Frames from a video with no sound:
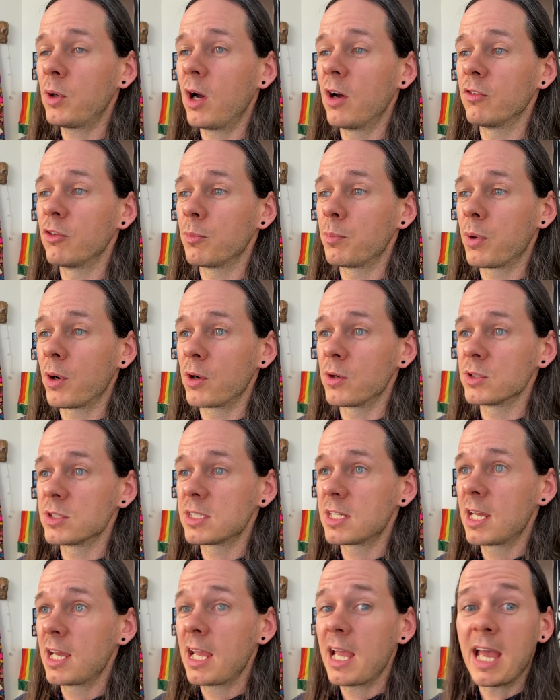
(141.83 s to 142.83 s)
of a
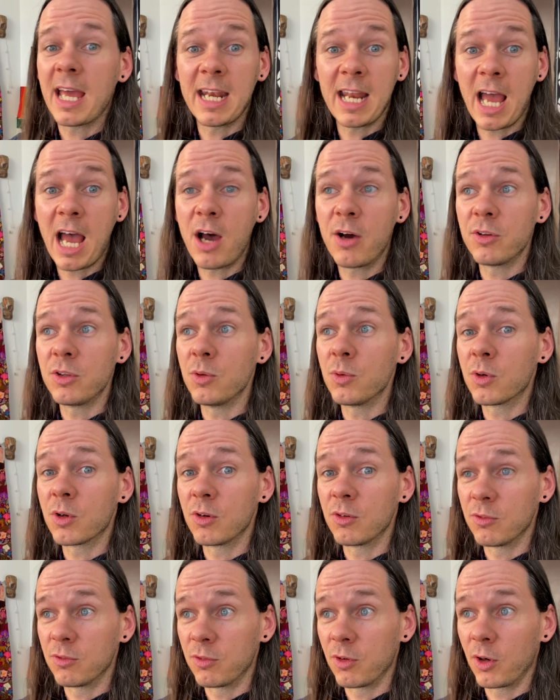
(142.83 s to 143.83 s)
post and how you
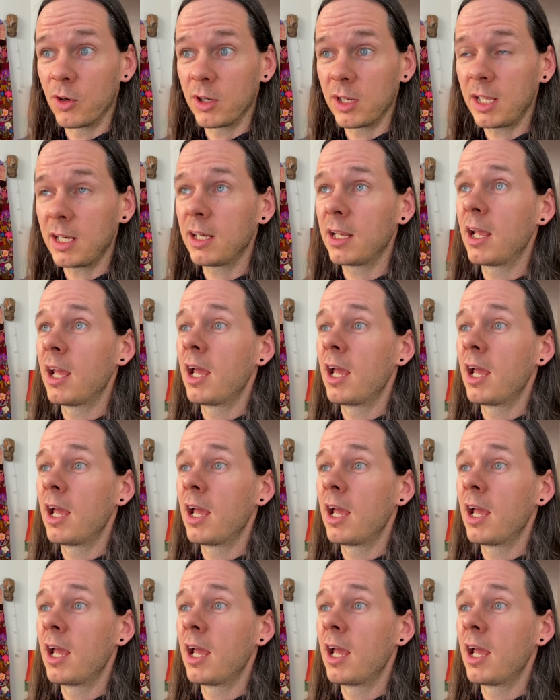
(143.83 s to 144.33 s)
convert it.